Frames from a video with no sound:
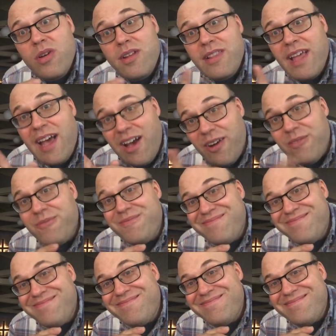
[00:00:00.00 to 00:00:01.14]
Now,
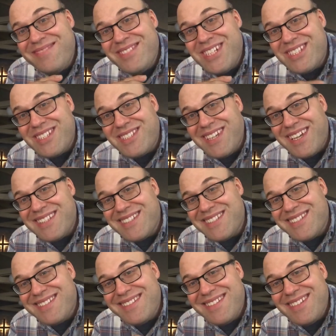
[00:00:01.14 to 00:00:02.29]
Jesus says,
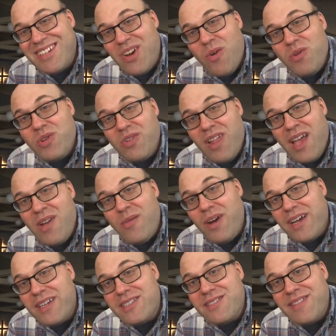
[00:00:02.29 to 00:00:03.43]
go and do
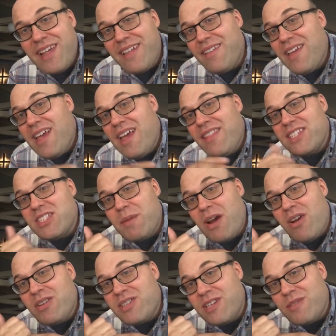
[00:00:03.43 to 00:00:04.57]
likewise. That the
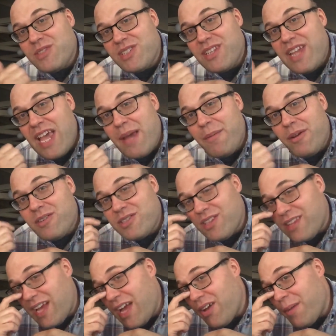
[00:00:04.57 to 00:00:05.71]
Samaritan was the neighbor to the
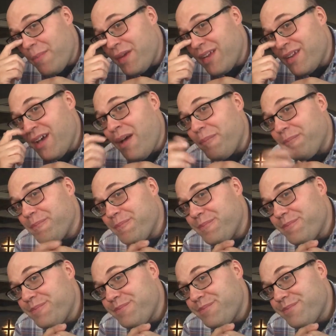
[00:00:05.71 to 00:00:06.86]
guy who got beaten up.
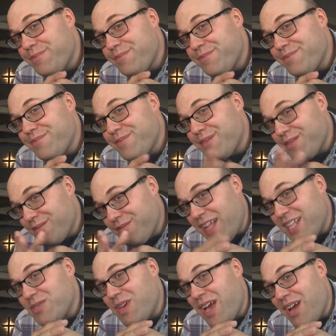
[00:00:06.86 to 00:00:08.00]

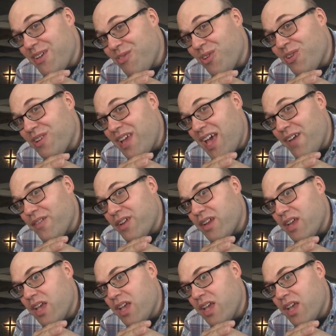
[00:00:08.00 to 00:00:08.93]
That's how you earn heaven.